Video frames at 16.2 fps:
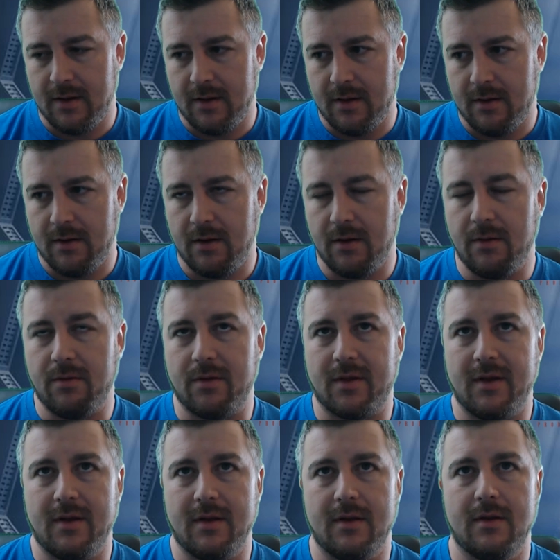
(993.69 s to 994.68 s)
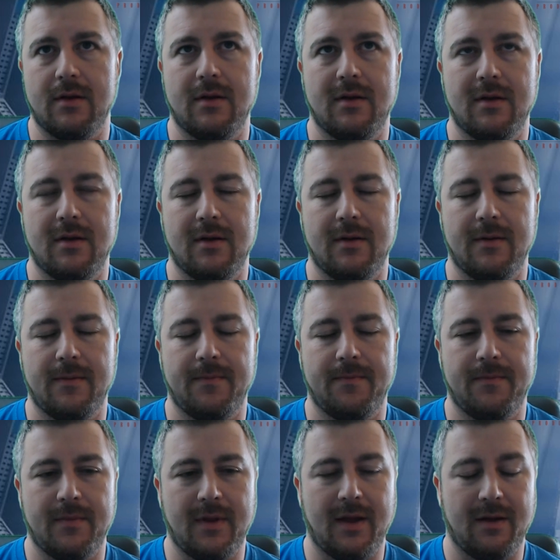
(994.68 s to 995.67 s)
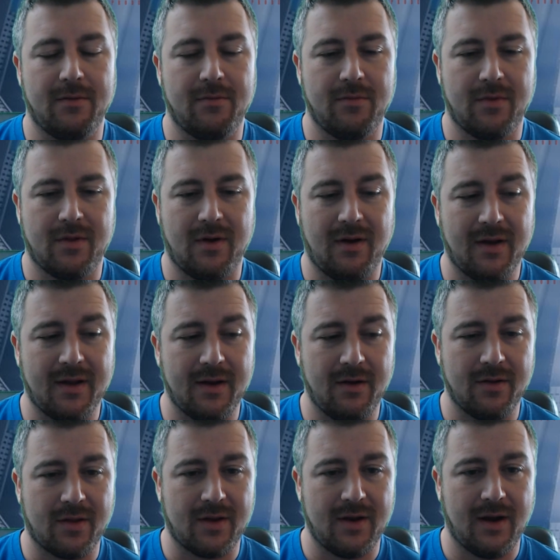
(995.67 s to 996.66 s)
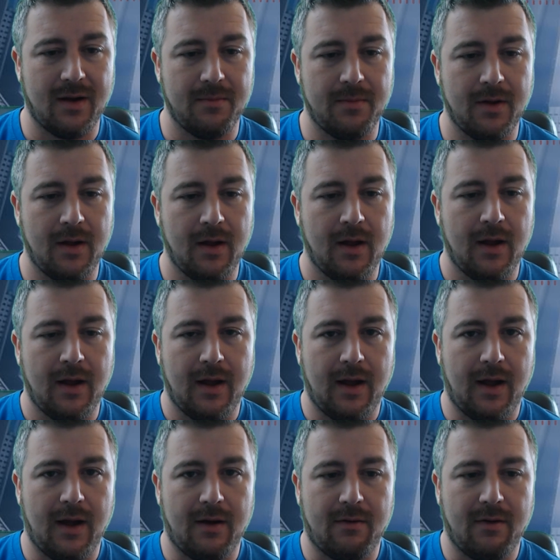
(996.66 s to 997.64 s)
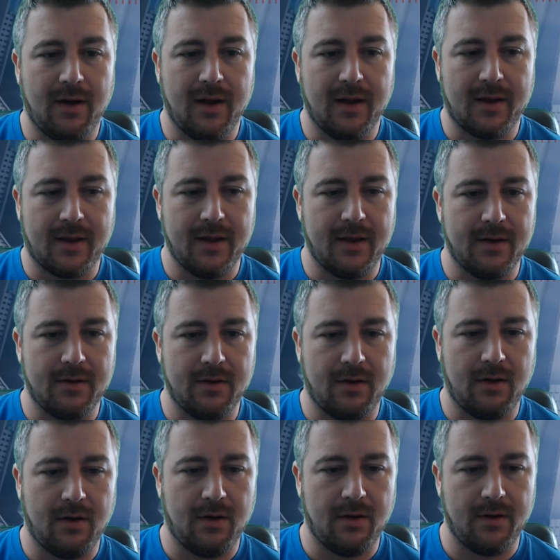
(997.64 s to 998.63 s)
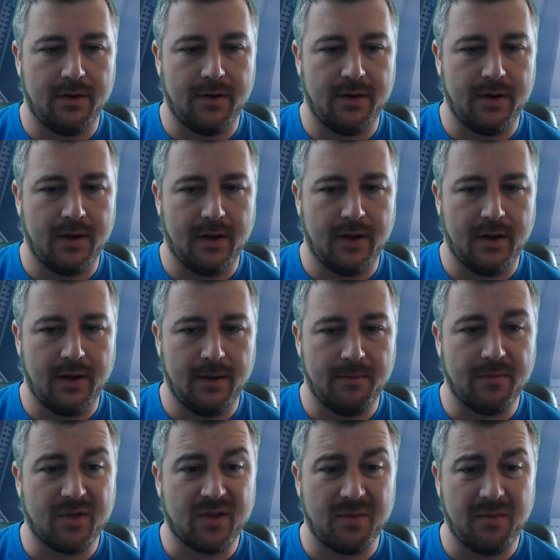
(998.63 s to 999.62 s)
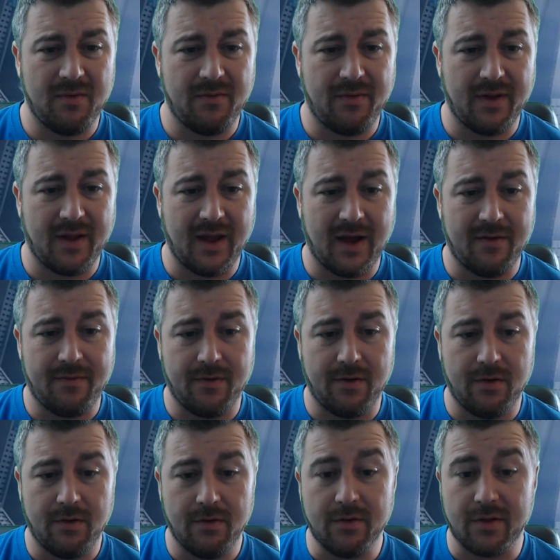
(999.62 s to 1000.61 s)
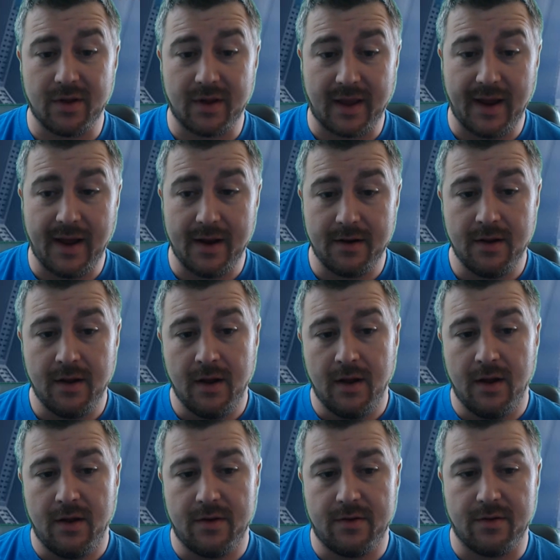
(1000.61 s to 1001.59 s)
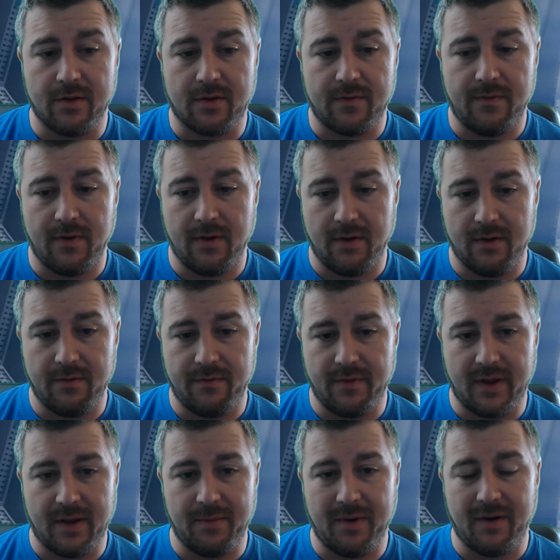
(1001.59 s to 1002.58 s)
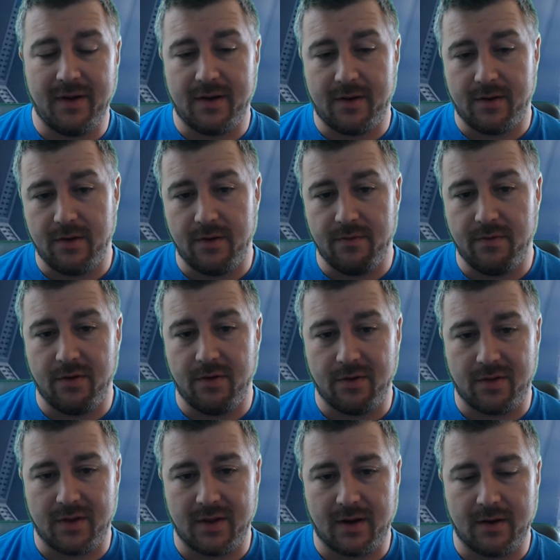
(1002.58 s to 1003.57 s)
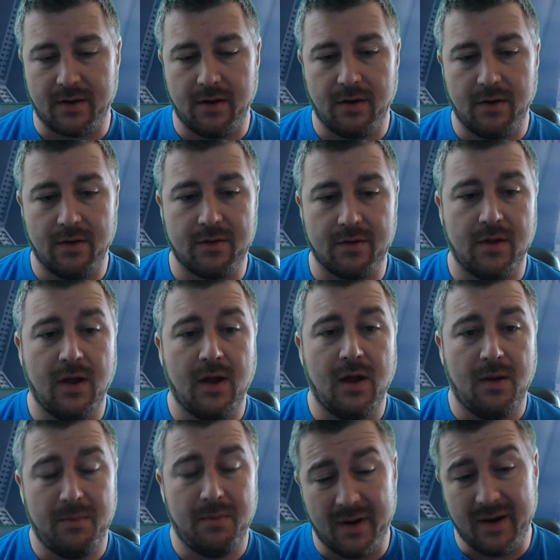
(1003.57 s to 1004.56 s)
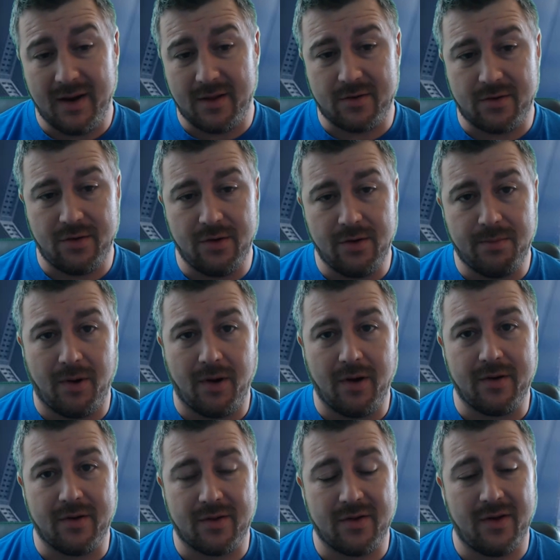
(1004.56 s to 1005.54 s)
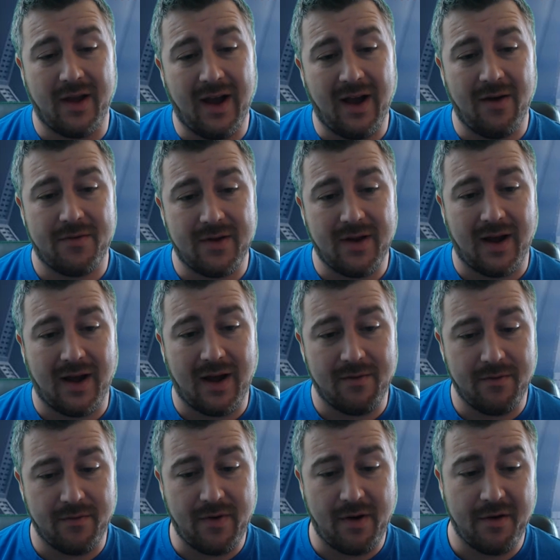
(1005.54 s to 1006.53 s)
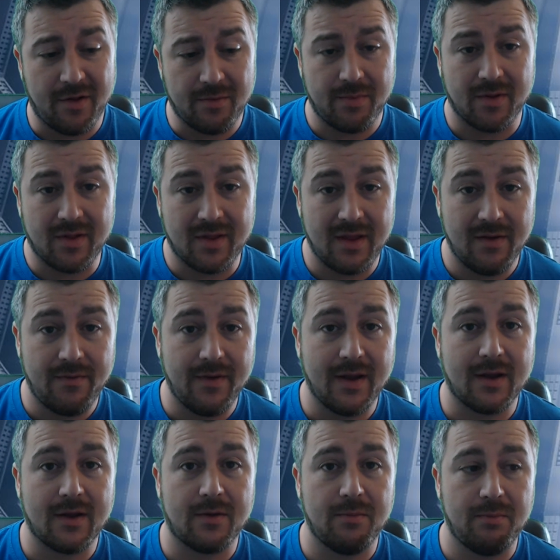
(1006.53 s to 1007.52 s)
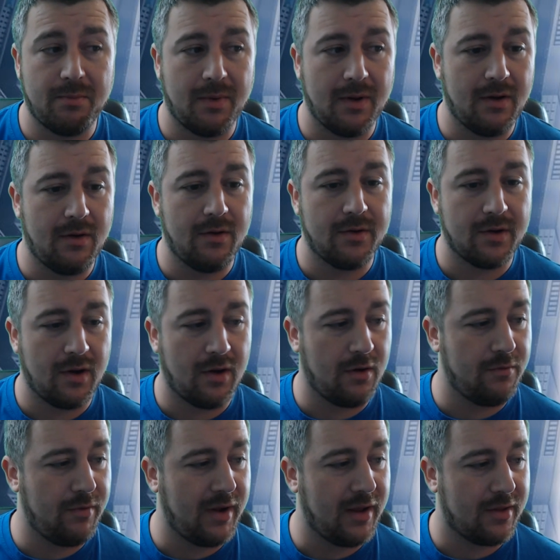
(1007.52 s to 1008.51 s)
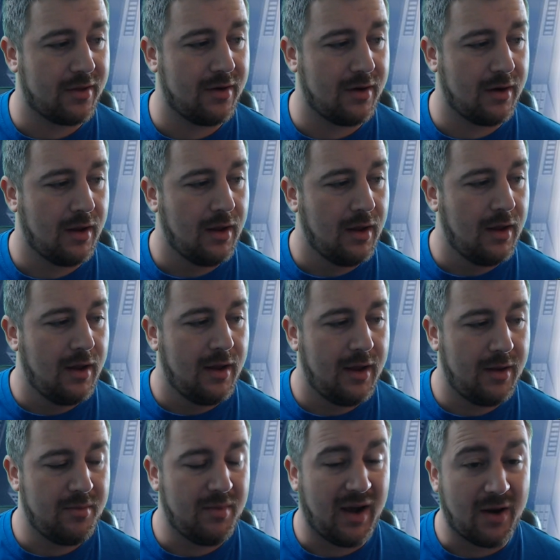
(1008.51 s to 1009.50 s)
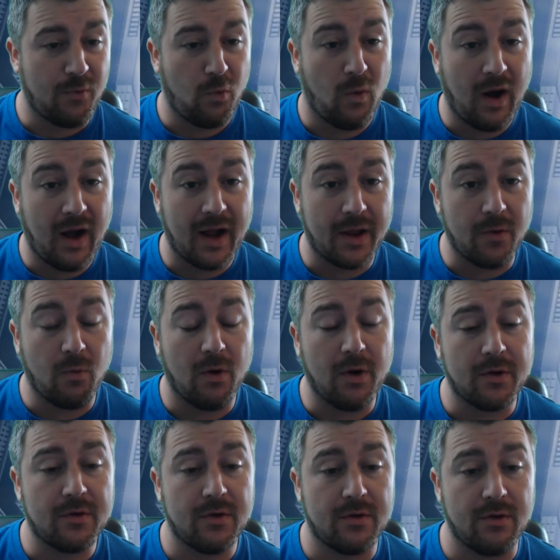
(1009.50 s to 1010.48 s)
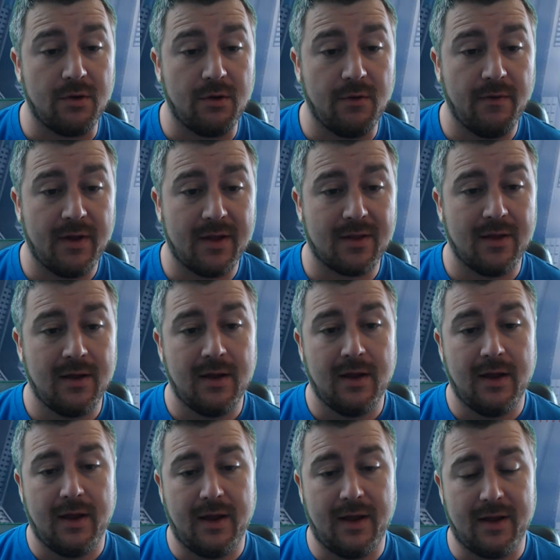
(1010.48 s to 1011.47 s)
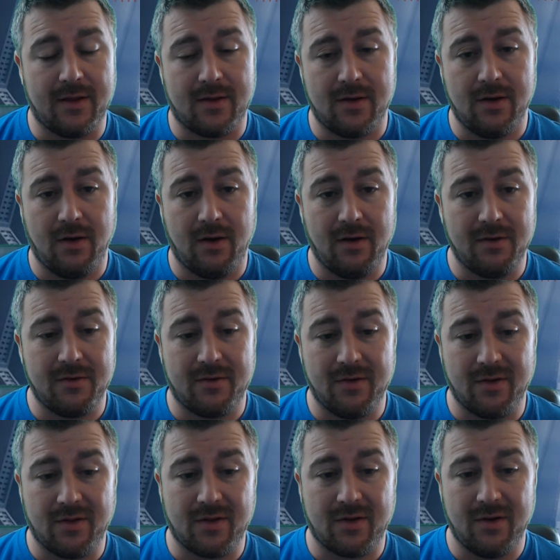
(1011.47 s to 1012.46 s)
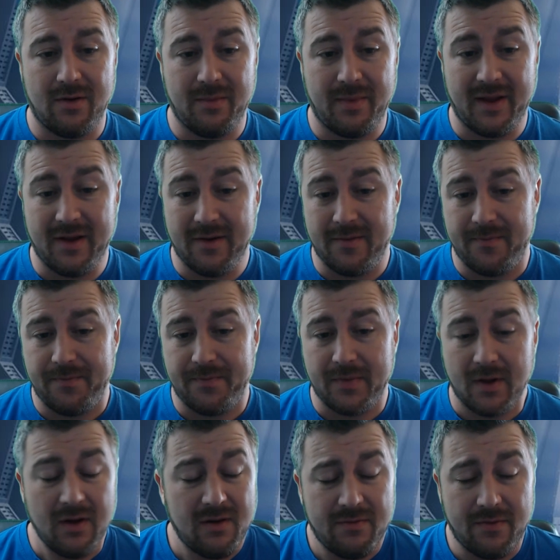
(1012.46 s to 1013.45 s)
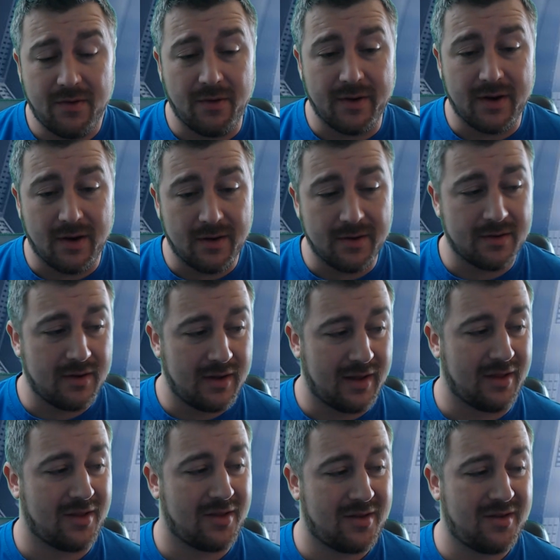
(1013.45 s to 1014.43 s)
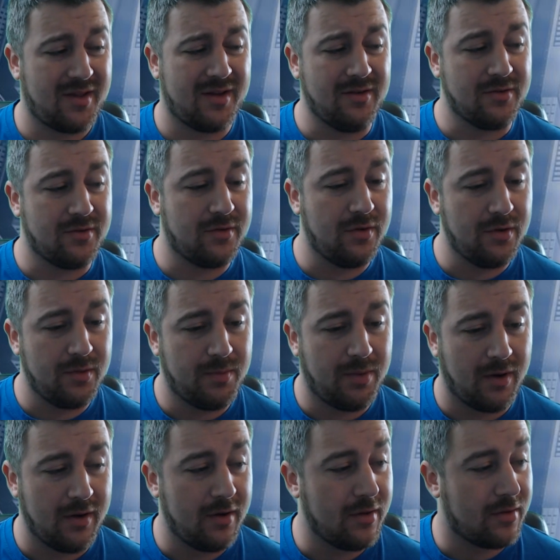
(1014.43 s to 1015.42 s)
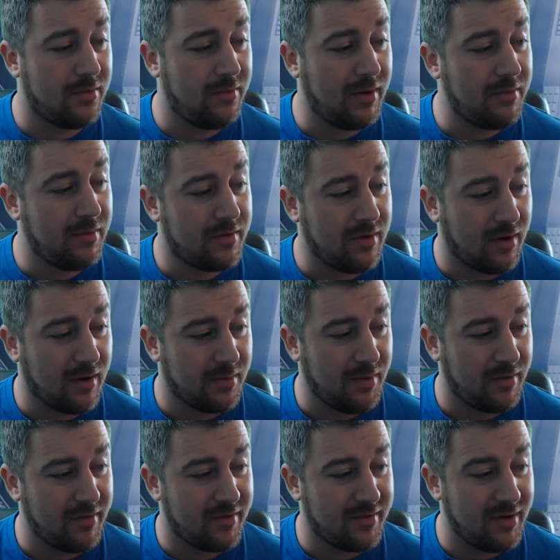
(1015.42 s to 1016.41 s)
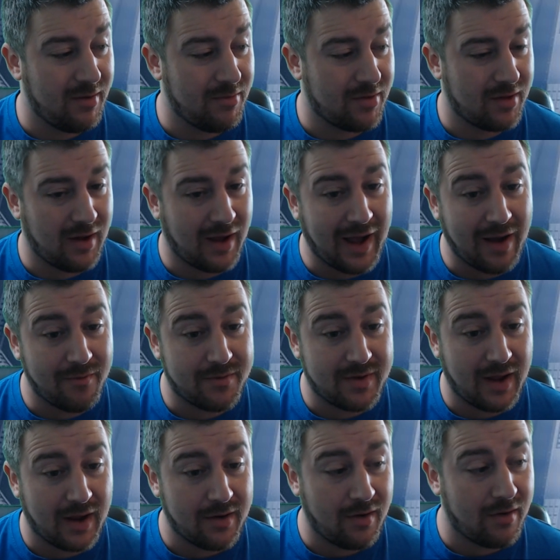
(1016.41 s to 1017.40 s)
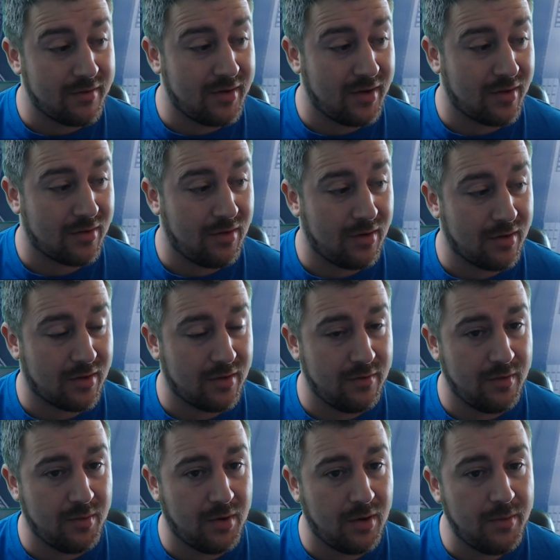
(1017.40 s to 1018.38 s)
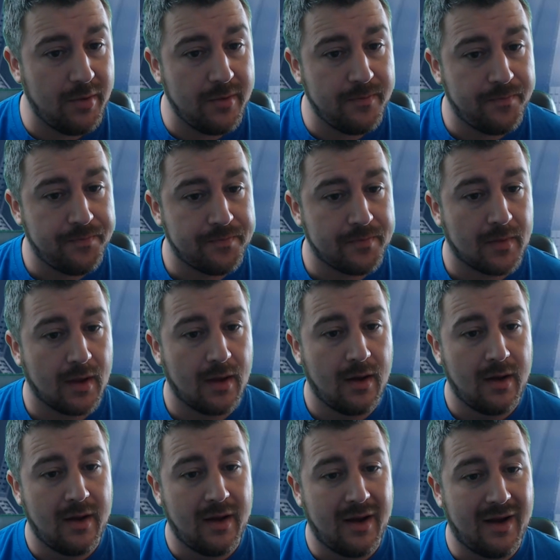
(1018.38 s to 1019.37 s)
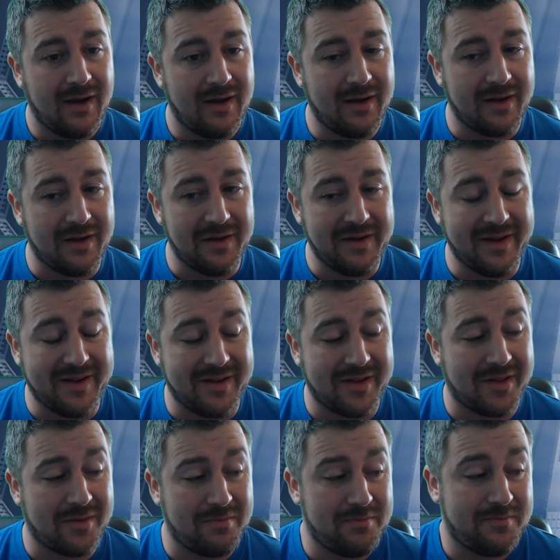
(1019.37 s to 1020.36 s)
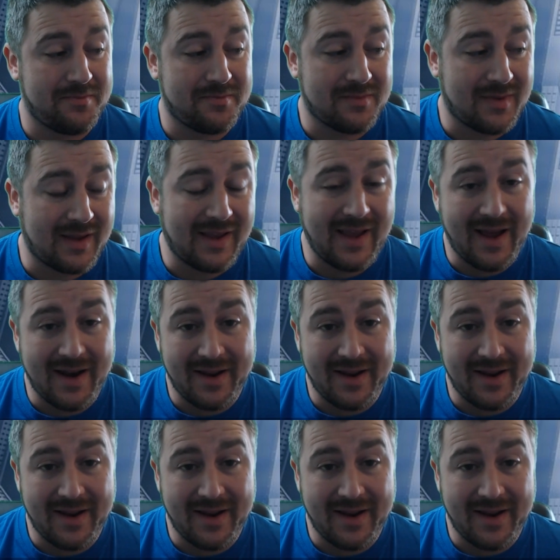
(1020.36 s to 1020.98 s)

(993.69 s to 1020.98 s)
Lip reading: who was it? Yeah, so I like it on Snap. I like it on some of the FOs again, just for the ability to do those signals, but it is 2 points, so you have to have a very specific build or reason in mind why you want to do this. It's not just going to be throw it on. It's still 2 points, and when we're talking about the ships that have technology slots at the moment, it's getting